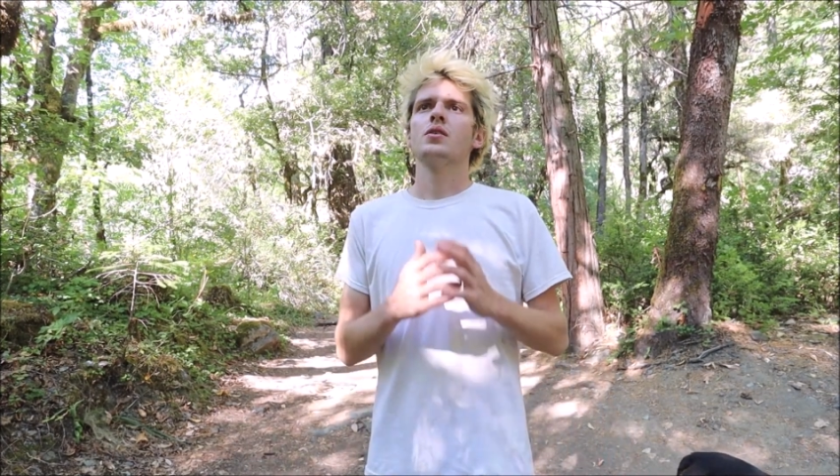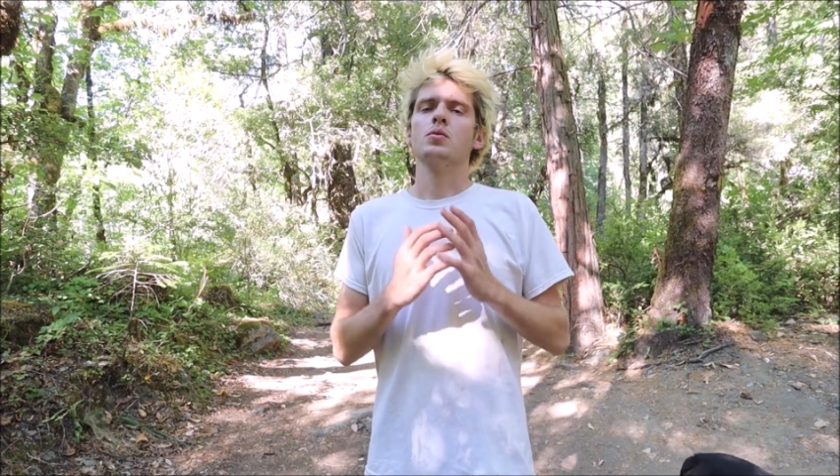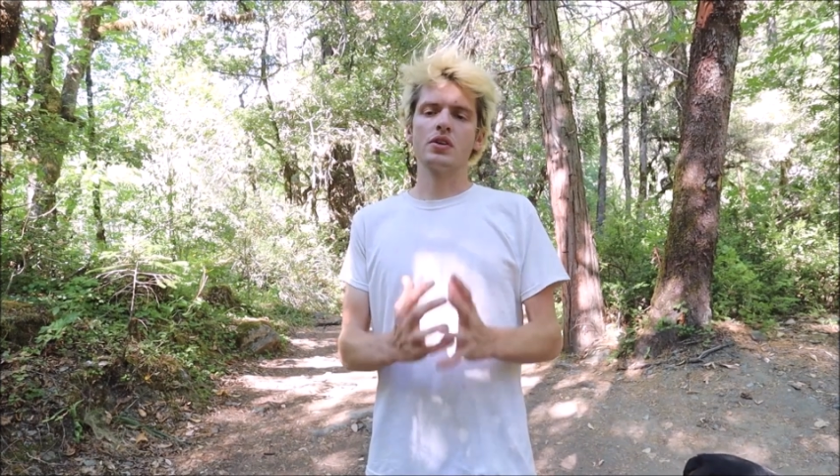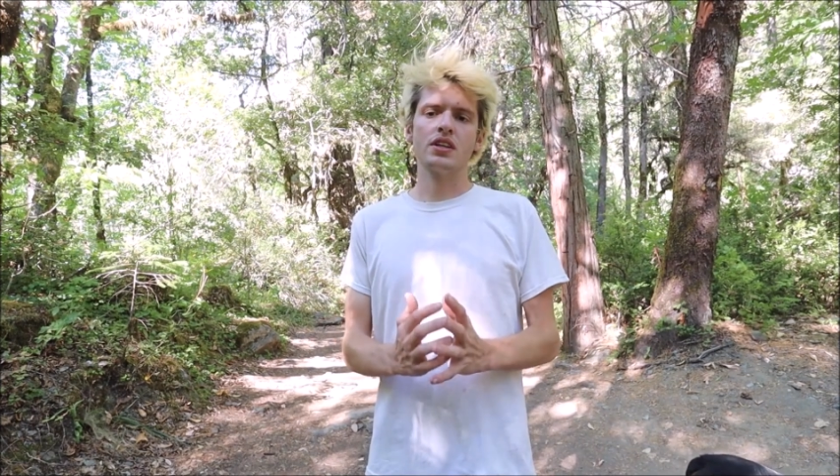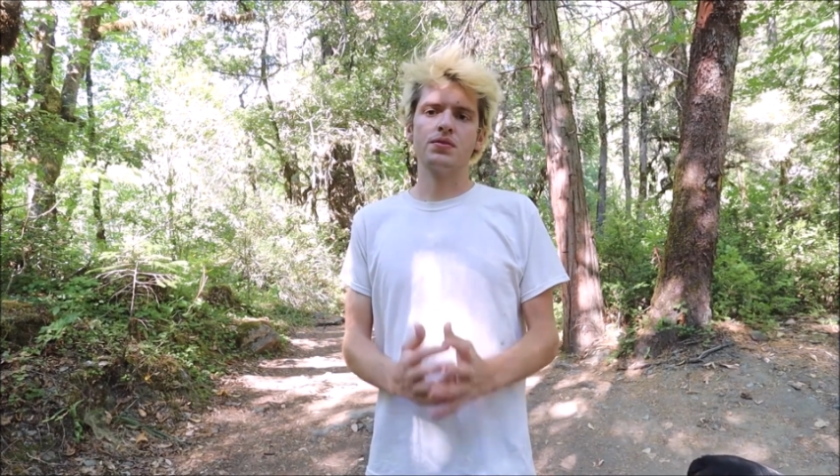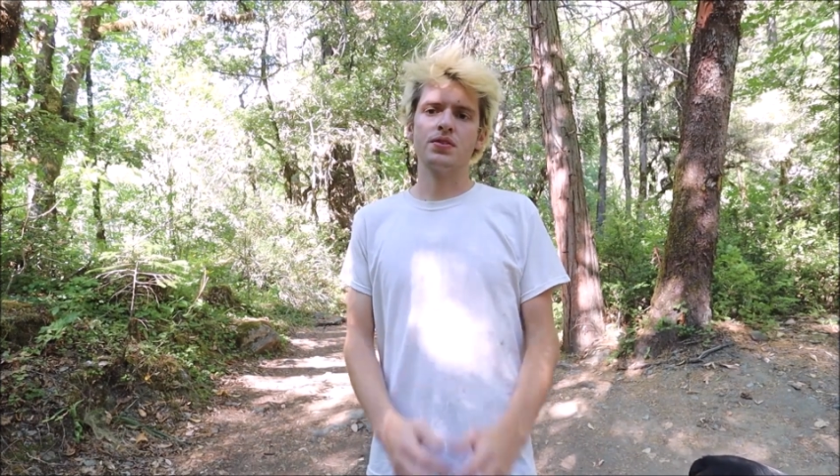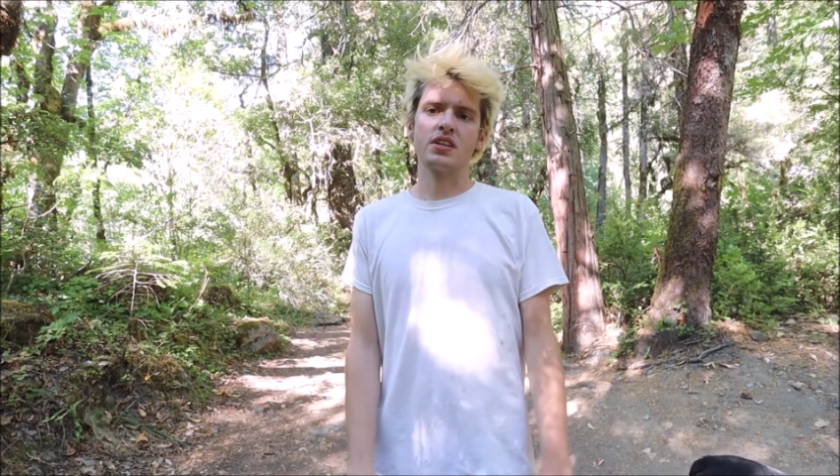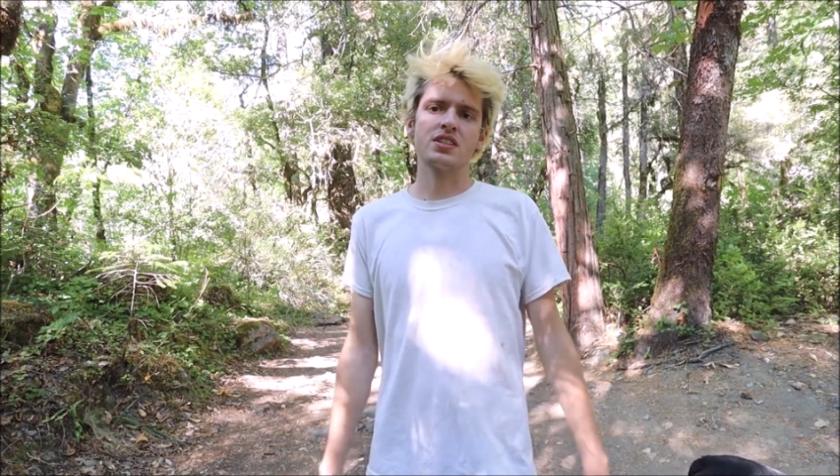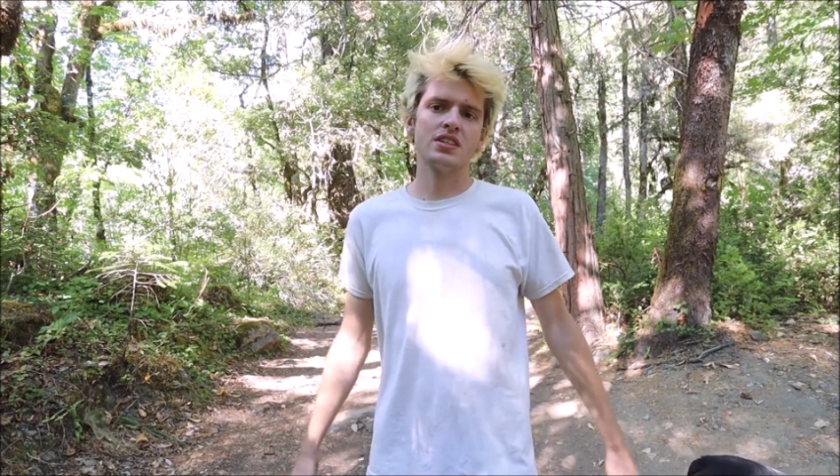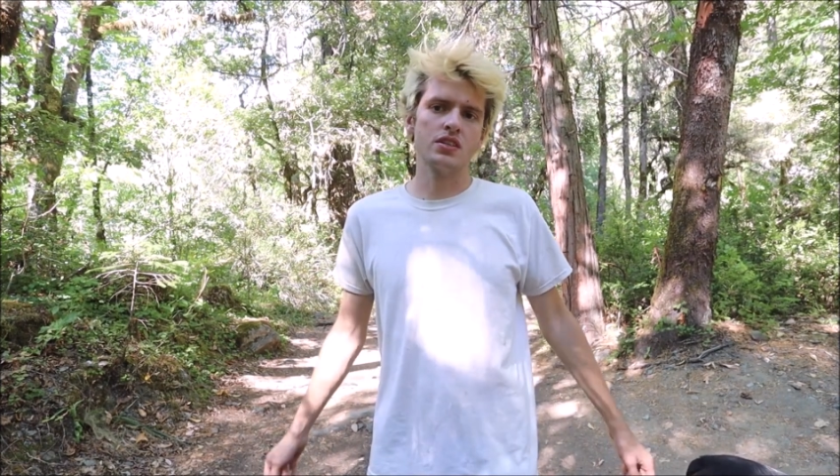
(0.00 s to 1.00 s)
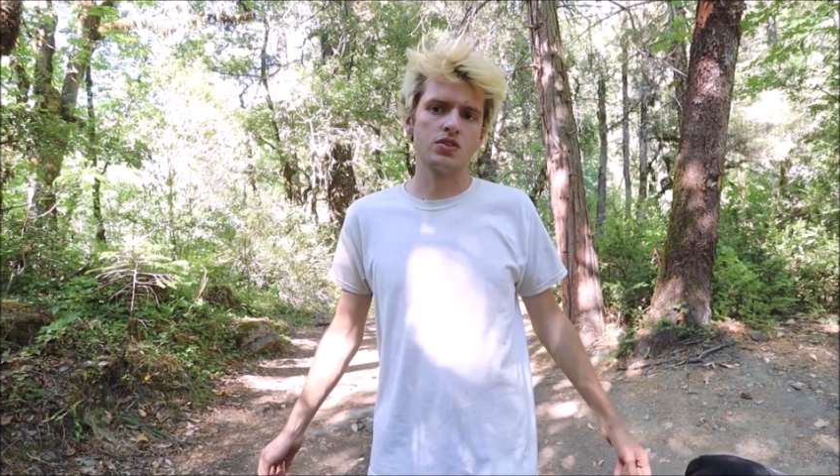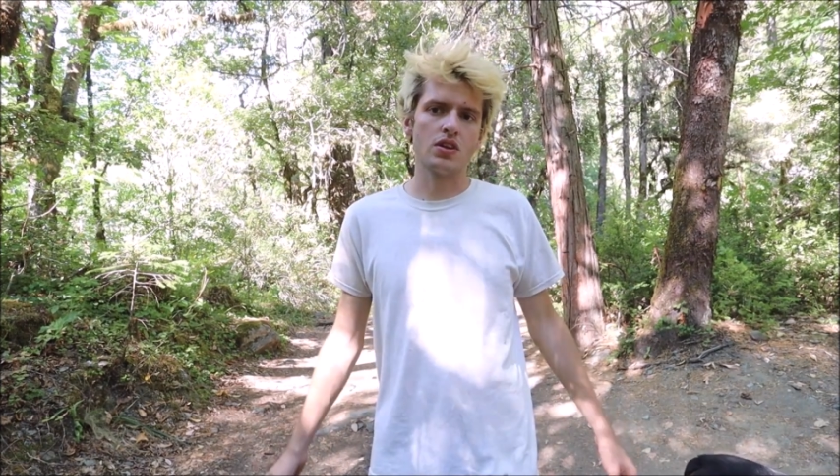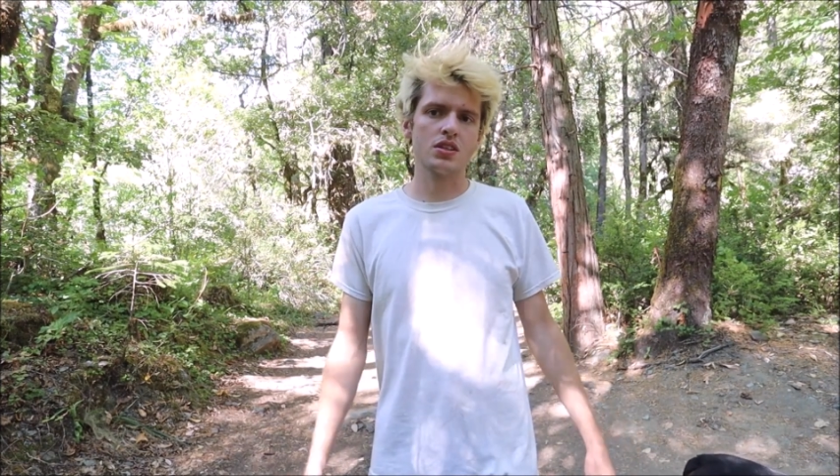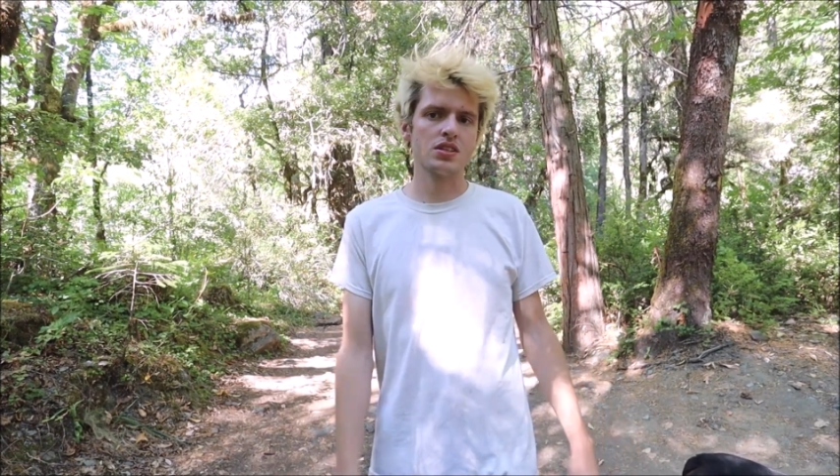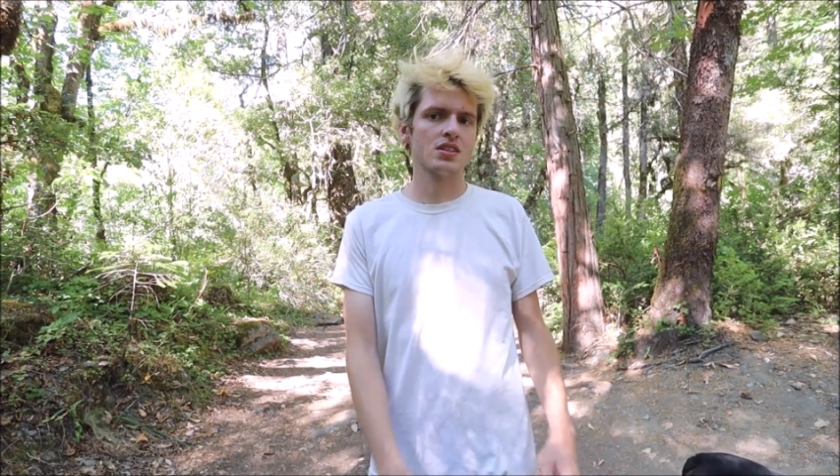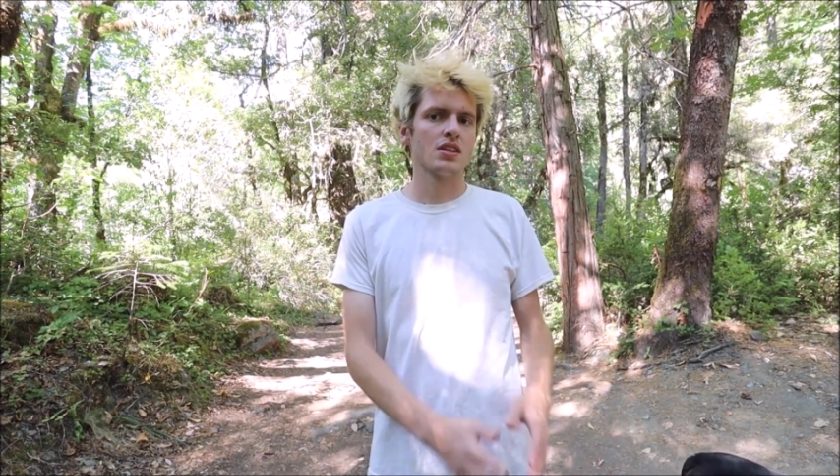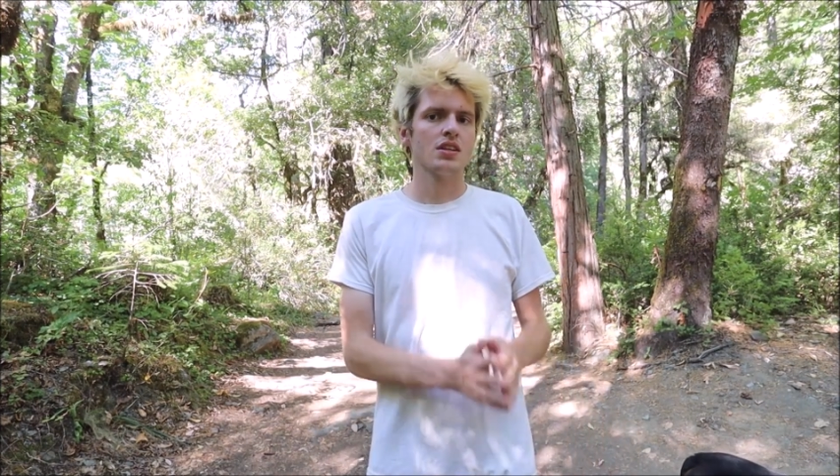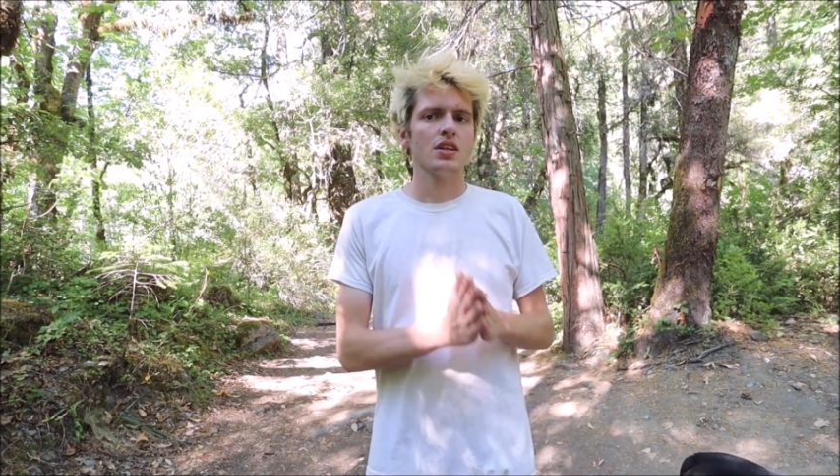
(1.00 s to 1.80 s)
We'll get it fixed and addressed.